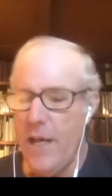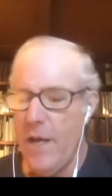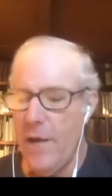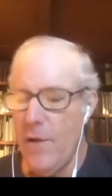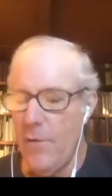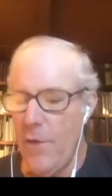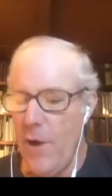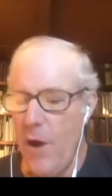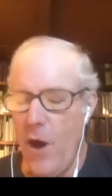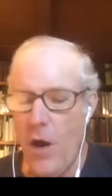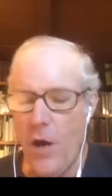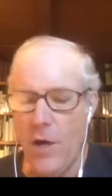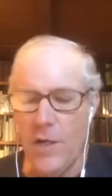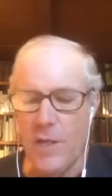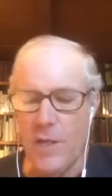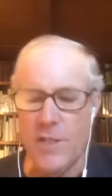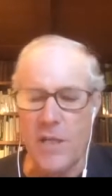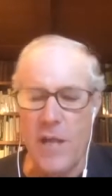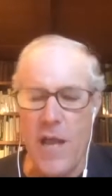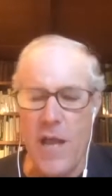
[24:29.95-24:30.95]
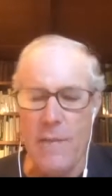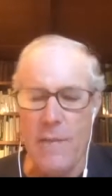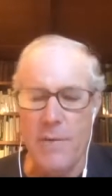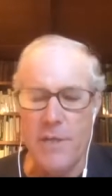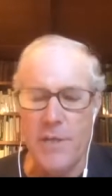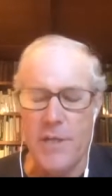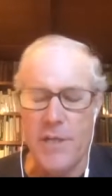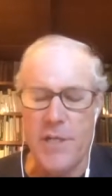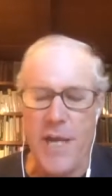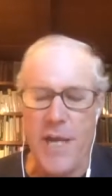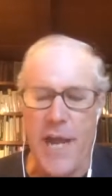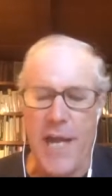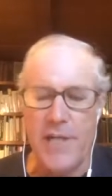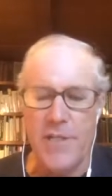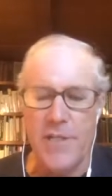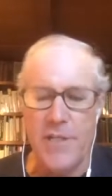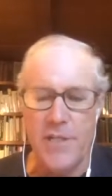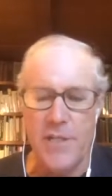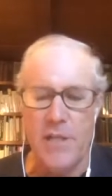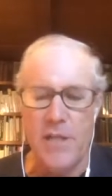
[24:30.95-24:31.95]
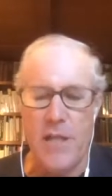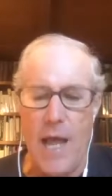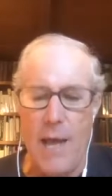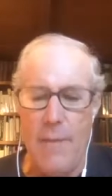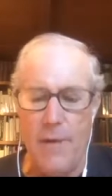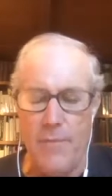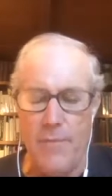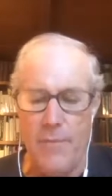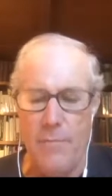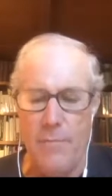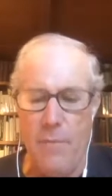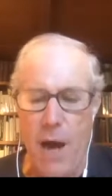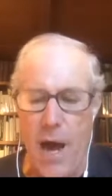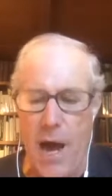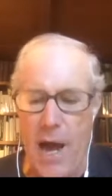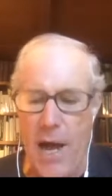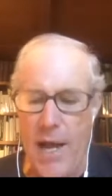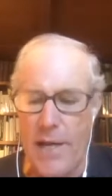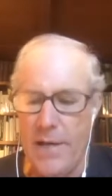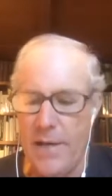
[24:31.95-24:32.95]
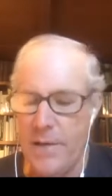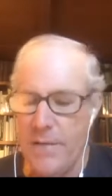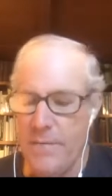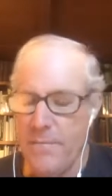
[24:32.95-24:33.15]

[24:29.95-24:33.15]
Well, the hardest climate to change is the climate of the mind,